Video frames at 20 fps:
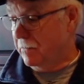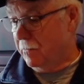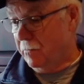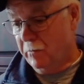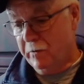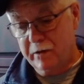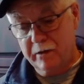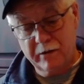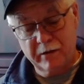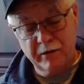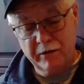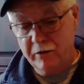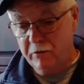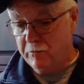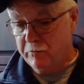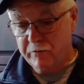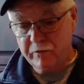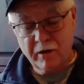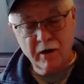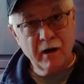whether
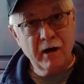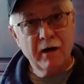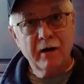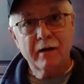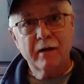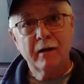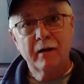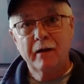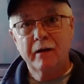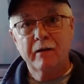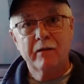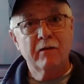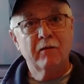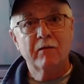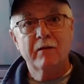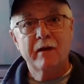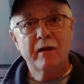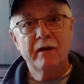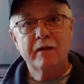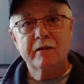you've got the
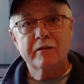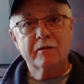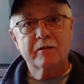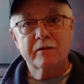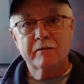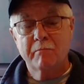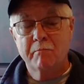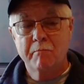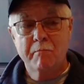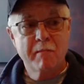latest